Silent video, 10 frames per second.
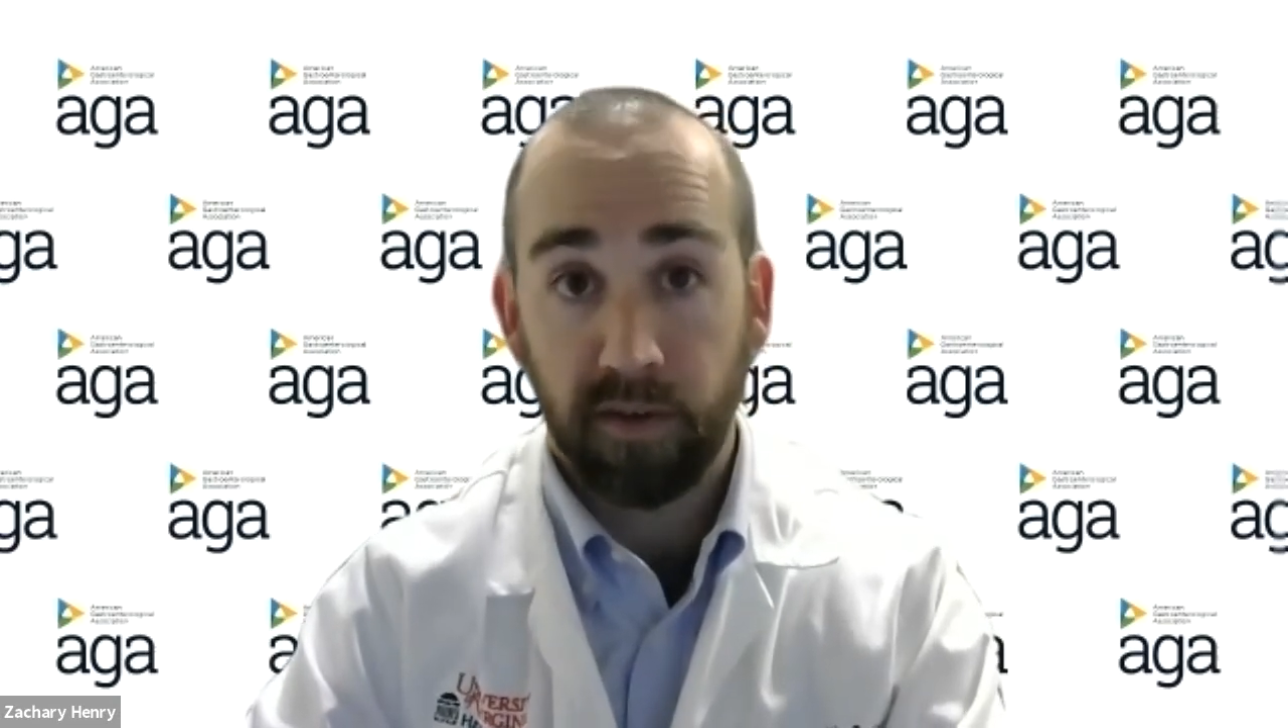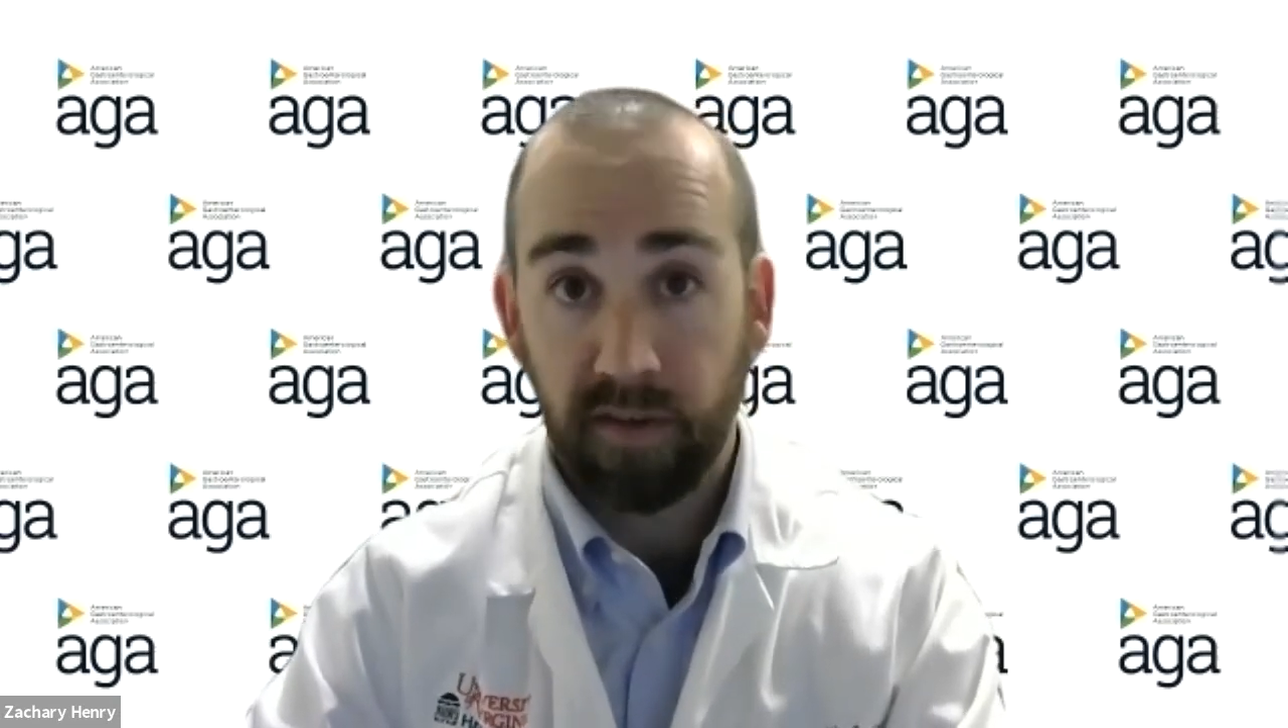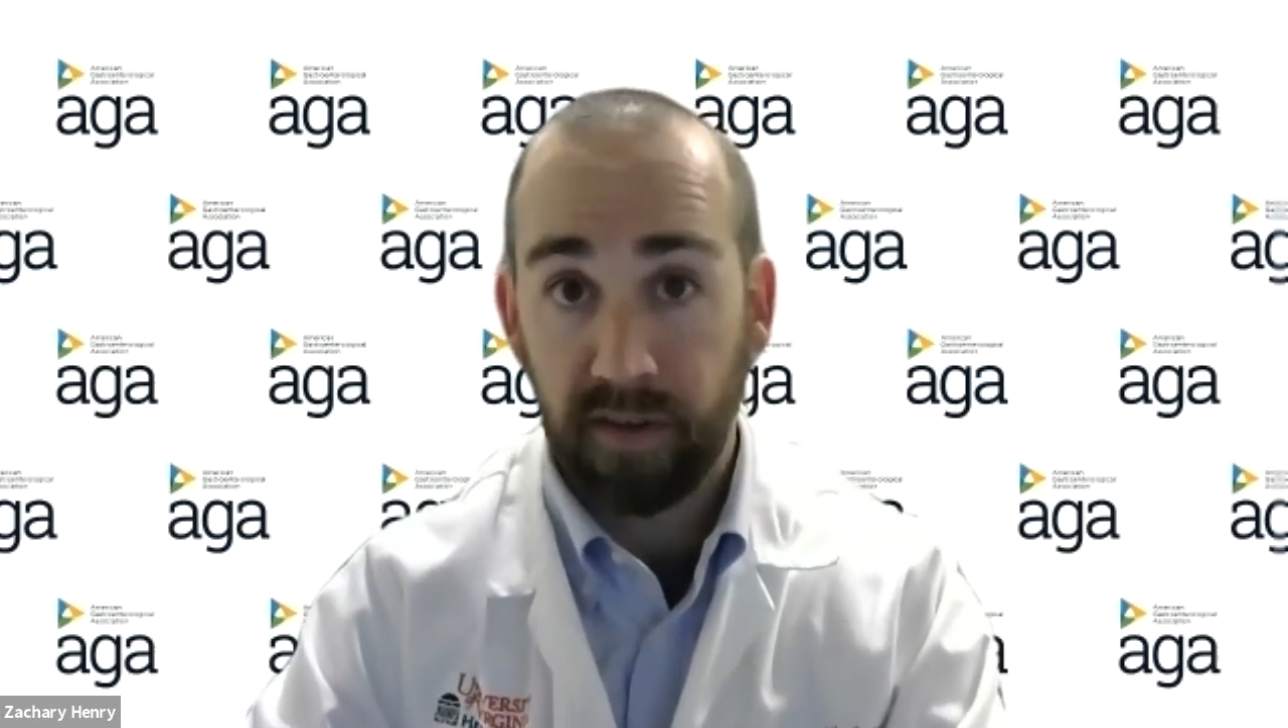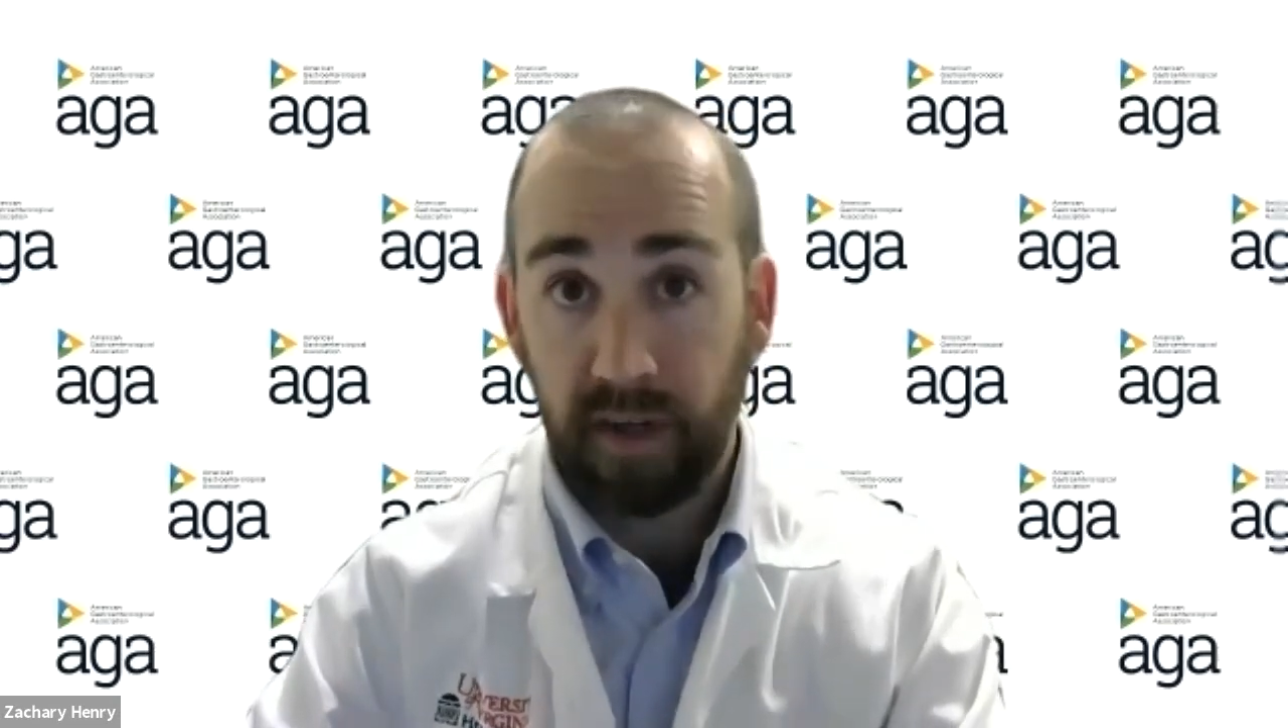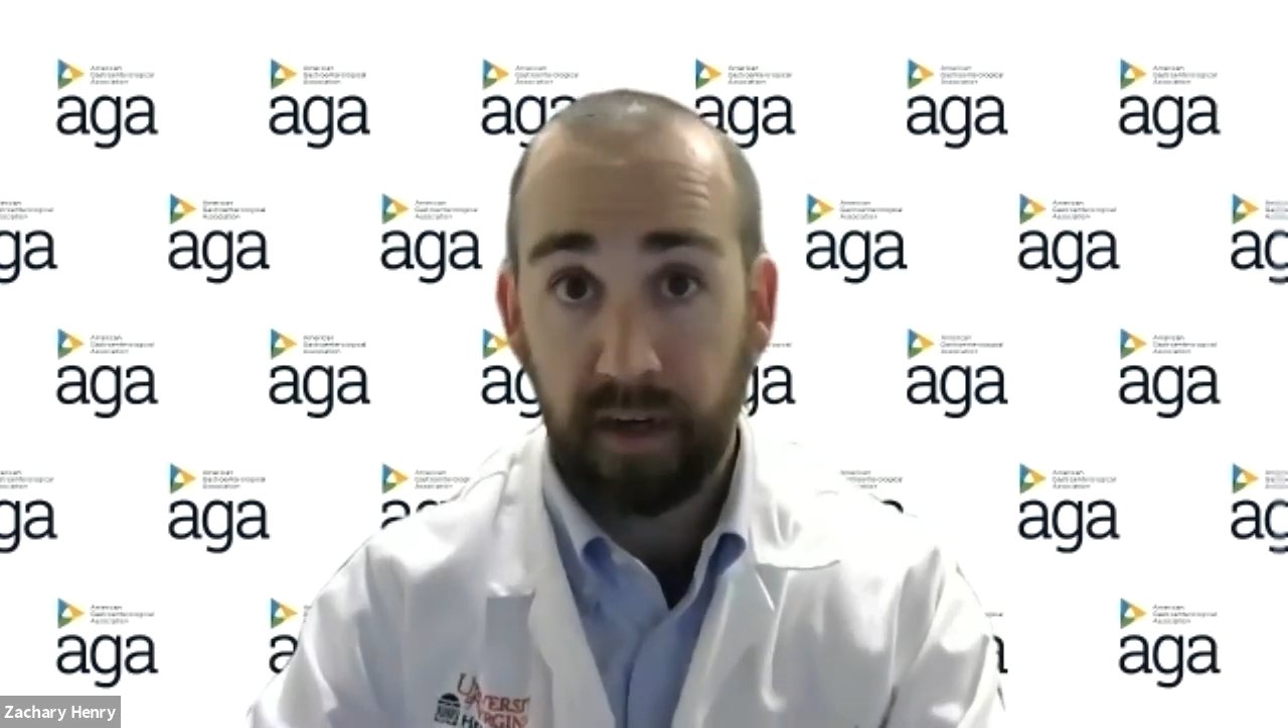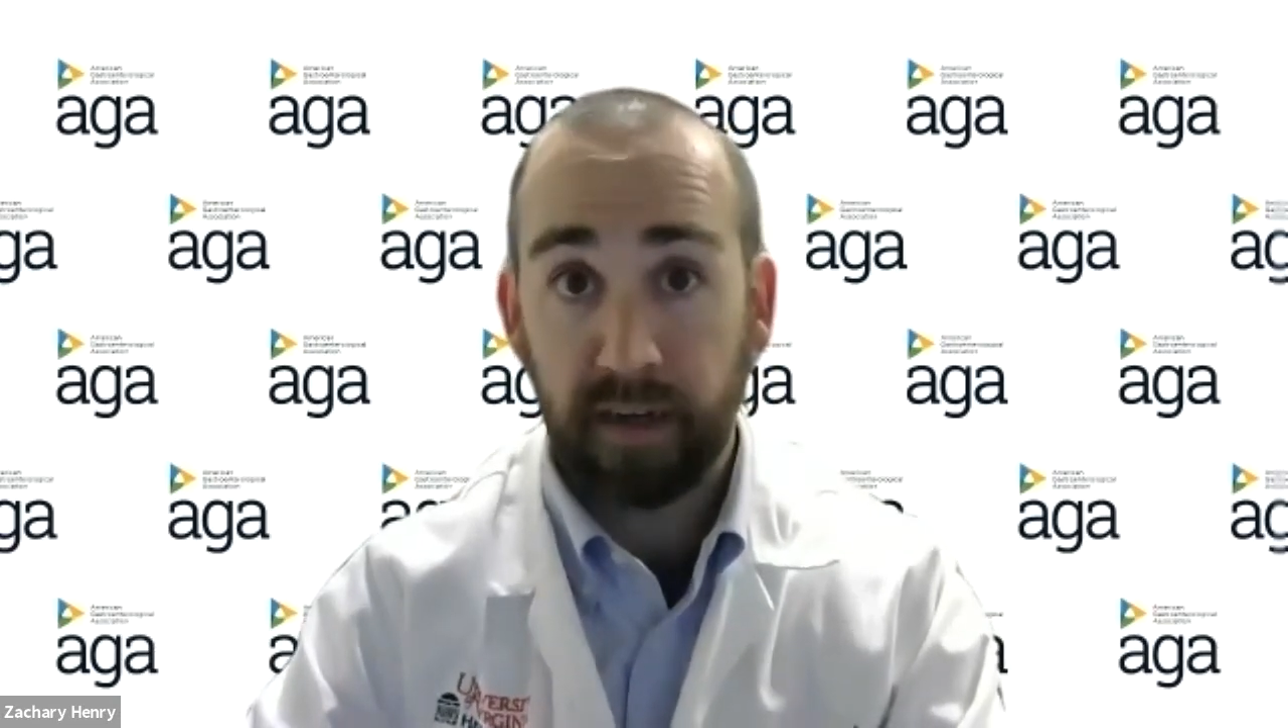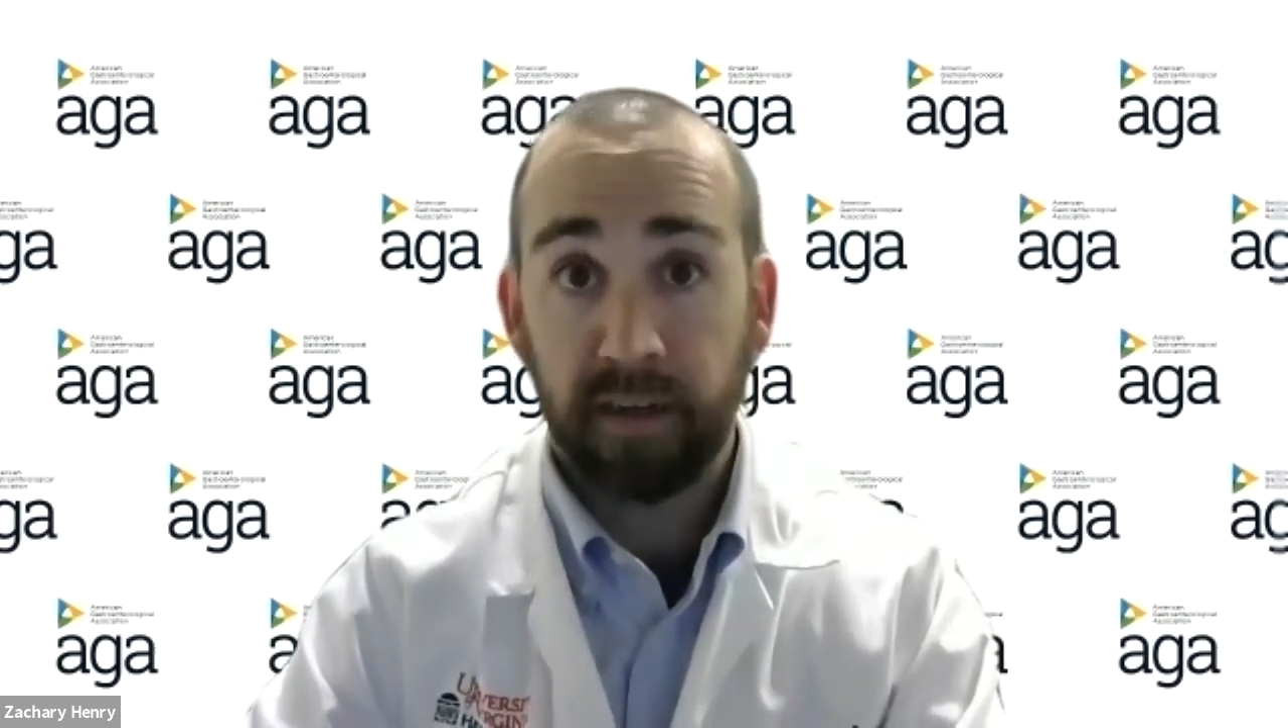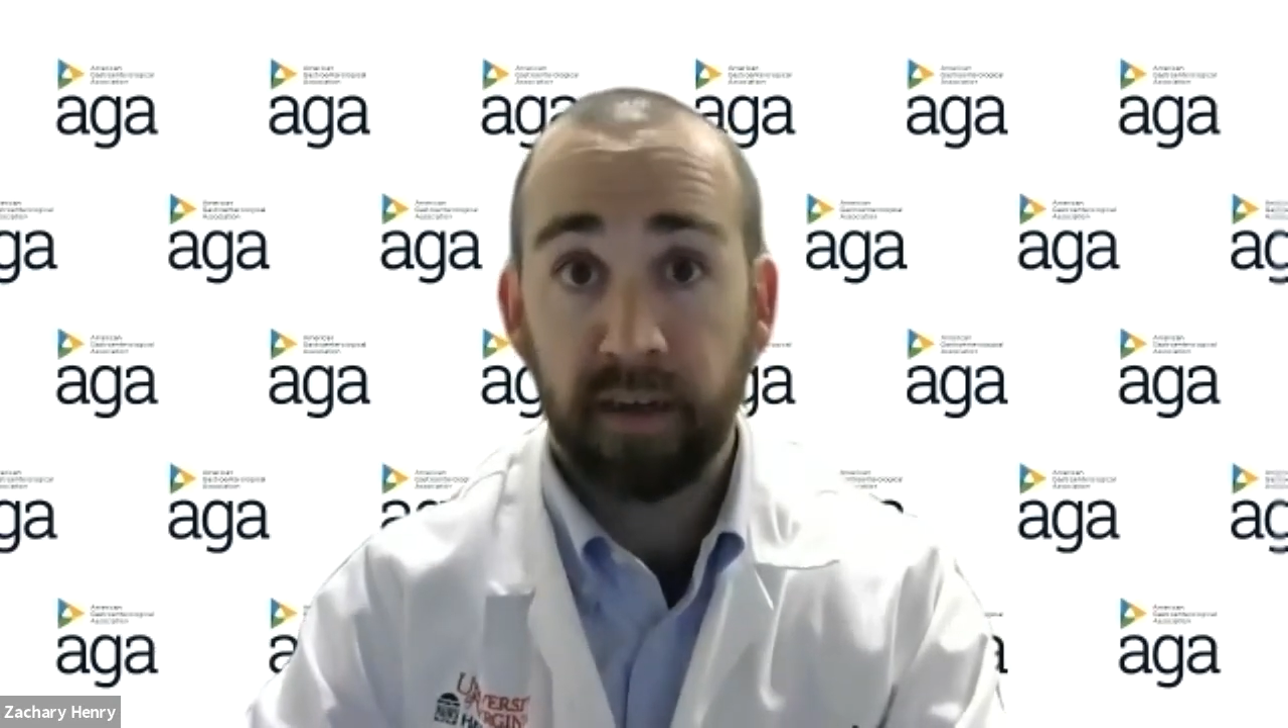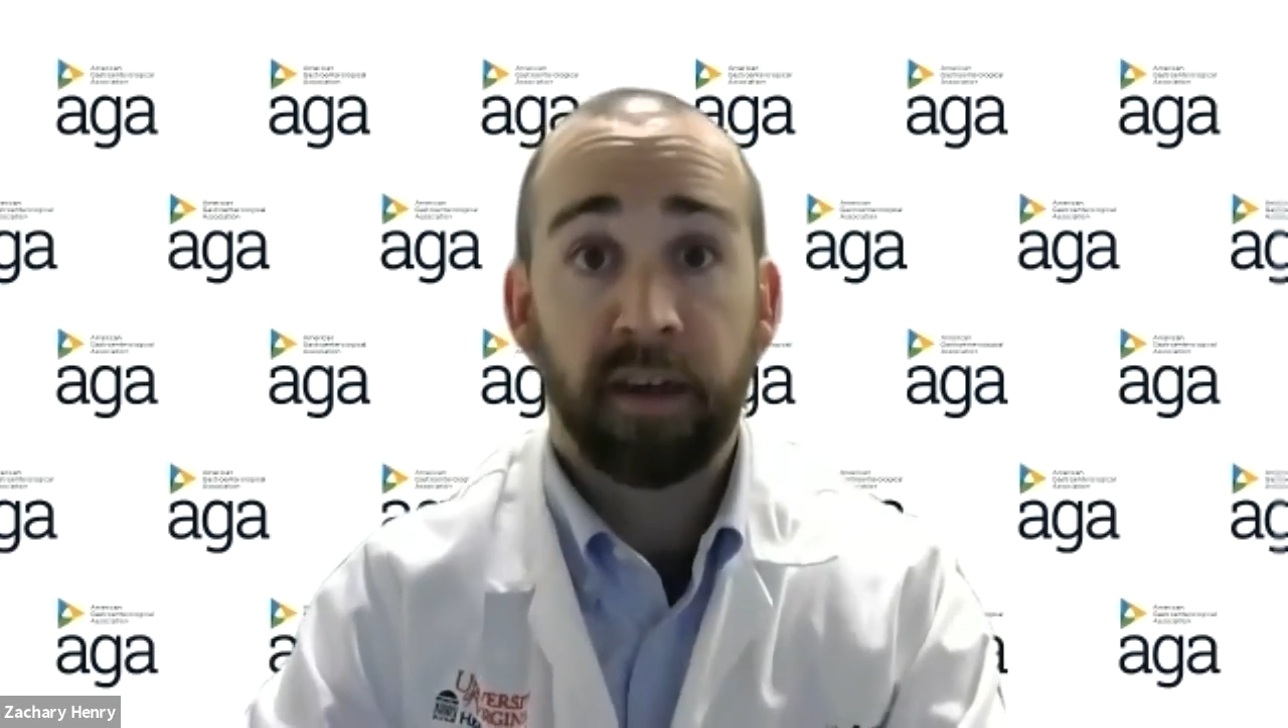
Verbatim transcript: Saad,